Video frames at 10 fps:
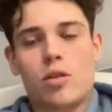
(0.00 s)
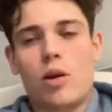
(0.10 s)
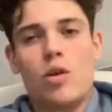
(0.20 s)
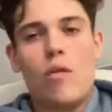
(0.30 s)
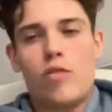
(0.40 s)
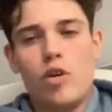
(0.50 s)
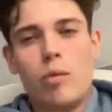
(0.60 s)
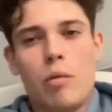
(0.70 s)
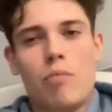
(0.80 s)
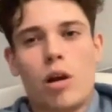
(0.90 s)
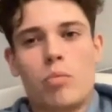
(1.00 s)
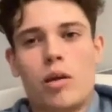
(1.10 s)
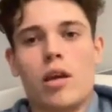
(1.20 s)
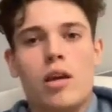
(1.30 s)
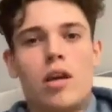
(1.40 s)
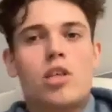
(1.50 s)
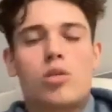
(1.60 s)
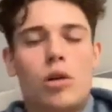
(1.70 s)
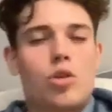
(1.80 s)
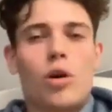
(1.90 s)
So I knew a few people in rugby.
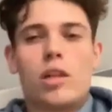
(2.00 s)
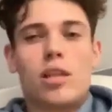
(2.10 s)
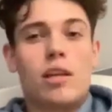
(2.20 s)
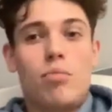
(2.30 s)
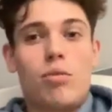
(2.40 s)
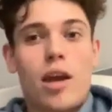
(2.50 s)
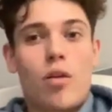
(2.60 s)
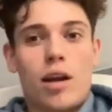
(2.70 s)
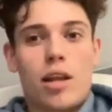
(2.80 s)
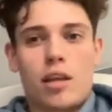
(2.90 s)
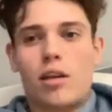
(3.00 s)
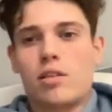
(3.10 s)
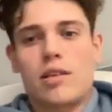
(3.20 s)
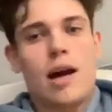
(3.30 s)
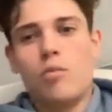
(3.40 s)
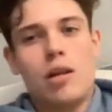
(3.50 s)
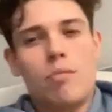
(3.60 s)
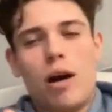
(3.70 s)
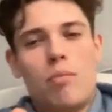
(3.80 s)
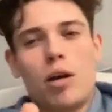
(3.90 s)
So I joined, didn't play or anything because that would
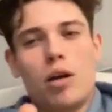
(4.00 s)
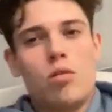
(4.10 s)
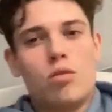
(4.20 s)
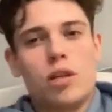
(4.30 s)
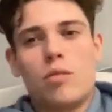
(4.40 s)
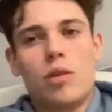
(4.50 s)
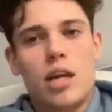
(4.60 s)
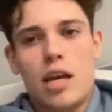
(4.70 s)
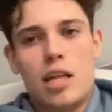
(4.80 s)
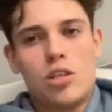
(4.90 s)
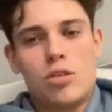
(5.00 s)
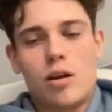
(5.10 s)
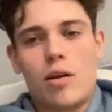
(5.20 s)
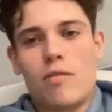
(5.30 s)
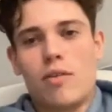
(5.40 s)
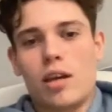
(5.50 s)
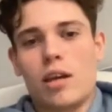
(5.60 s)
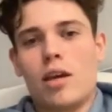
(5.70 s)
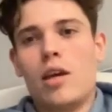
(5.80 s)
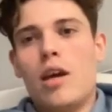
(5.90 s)
impact my goals. I didn't want to get an injury or anything.
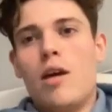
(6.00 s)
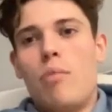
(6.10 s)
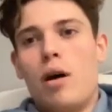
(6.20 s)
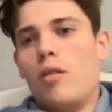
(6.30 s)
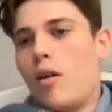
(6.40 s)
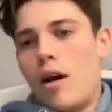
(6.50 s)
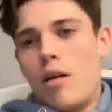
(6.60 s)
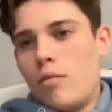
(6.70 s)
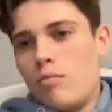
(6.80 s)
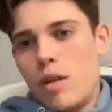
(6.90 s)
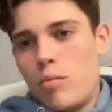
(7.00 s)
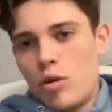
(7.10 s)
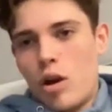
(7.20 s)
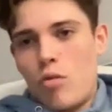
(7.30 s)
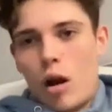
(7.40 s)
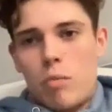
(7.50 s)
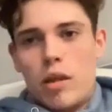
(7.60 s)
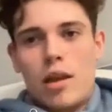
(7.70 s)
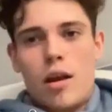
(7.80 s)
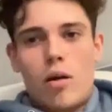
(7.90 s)
But people know rugby;
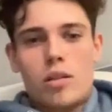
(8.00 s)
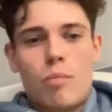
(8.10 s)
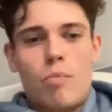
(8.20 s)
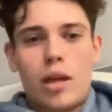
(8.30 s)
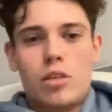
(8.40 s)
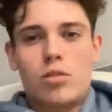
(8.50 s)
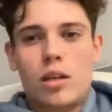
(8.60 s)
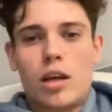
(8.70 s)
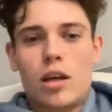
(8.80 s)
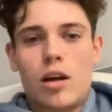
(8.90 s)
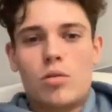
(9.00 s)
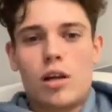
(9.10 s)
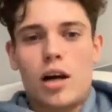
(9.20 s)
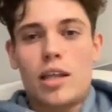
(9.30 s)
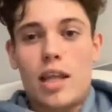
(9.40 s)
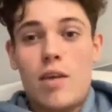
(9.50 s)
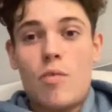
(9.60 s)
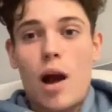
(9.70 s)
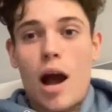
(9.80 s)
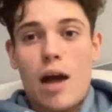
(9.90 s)
they know it's a big drinking culture, and they
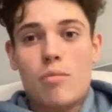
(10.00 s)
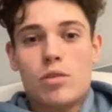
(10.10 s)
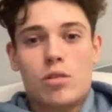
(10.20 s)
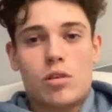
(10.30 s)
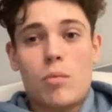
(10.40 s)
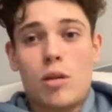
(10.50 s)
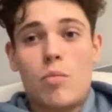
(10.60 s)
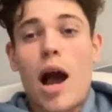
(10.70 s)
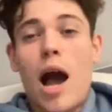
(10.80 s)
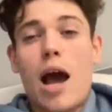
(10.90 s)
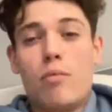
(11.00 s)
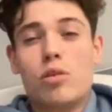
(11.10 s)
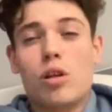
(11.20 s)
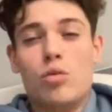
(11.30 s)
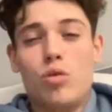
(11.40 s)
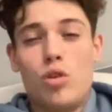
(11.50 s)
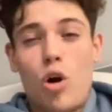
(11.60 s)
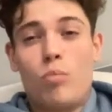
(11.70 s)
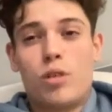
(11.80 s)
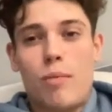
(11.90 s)
were some of them were absolute
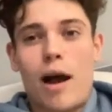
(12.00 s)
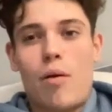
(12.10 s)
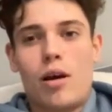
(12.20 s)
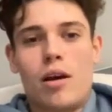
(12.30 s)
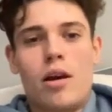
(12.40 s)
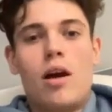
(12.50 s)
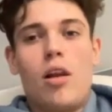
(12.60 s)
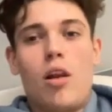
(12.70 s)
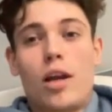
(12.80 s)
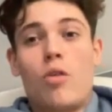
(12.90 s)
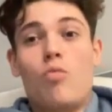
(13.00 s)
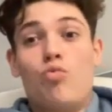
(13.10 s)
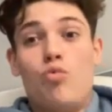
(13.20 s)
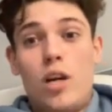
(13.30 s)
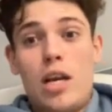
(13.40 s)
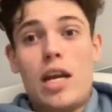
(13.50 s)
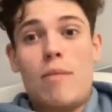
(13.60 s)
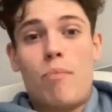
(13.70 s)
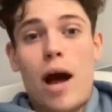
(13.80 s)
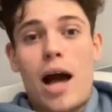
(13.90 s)
knobs about it, like
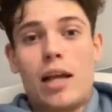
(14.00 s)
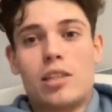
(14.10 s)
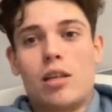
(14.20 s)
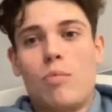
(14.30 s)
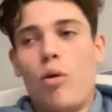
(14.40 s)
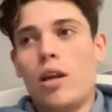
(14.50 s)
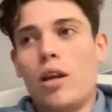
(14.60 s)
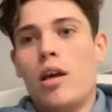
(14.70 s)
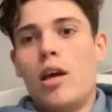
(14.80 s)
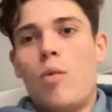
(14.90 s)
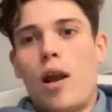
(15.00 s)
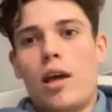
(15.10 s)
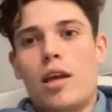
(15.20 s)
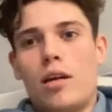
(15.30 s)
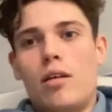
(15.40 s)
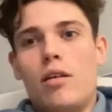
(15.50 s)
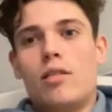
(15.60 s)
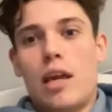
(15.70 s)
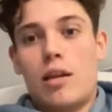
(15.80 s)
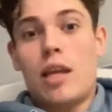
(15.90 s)
really bad, to the point where like
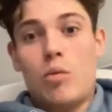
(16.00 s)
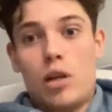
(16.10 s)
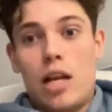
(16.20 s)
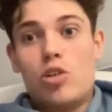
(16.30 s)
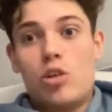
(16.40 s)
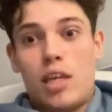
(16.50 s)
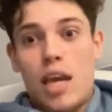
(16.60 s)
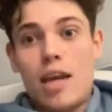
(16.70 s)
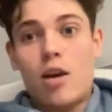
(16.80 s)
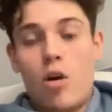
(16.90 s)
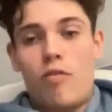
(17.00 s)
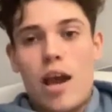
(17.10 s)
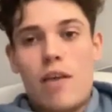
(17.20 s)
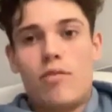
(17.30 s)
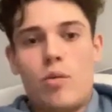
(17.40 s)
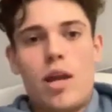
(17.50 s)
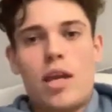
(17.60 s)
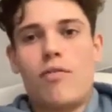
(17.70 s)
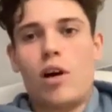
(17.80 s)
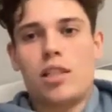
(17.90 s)
they would literally kick off every
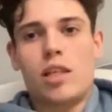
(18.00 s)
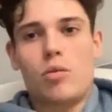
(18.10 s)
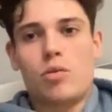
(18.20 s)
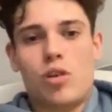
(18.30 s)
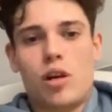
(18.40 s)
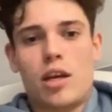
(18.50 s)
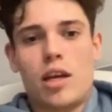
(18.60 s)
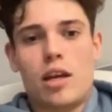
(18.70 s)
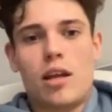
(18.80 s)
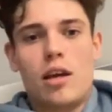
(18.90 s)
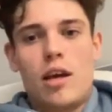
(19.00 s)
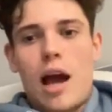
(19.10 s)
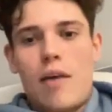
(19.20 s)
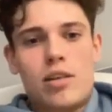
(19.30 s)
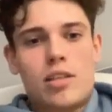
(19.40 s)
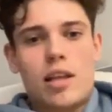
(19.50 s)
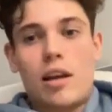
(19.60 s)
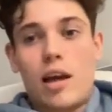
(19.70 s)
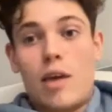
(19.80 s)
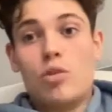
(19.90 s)
week if I said I wasn't drinking and things like
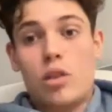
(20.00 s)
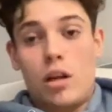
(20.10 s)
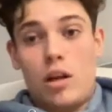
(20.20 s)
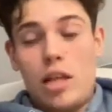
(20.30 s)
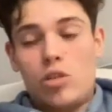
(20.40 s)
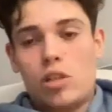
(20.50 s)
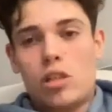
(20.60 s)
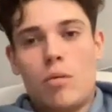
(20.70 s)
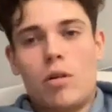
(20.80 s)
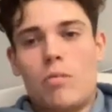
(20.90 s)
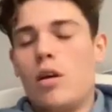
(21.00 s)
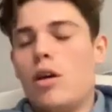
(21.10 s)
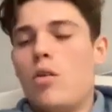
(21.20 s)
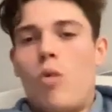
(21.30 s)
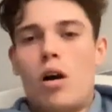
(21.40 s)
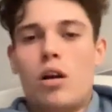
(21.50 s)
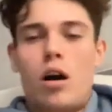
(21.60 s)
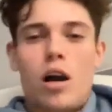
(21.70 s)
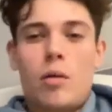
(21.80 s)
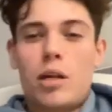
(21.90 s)
that. Like it was literally some of them. One
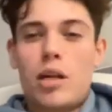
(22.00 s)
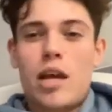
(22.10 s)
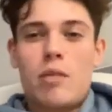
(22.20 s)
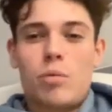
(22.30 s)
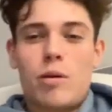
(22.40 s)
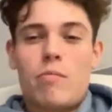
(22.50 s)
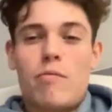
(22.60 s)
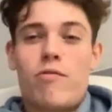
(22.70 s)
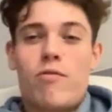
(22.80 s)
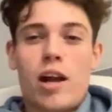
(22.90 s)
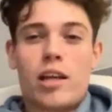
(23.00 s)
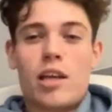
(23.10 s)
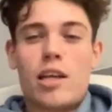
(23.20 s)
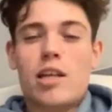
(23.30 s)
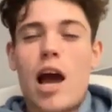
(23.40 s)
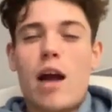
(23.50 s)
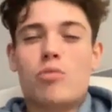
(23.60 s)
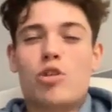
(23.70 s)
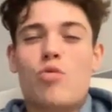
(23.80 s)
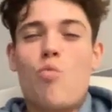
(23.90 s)
guy, I'm going to name drop him, Frank. He's an
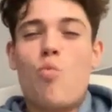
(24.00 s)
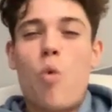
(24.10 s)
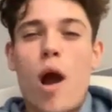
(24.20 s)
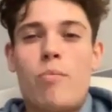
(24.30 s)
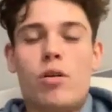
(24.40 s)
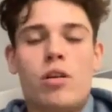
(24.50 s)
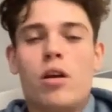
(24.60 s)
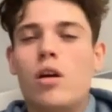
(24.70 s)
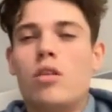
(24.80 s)
absolute weapon.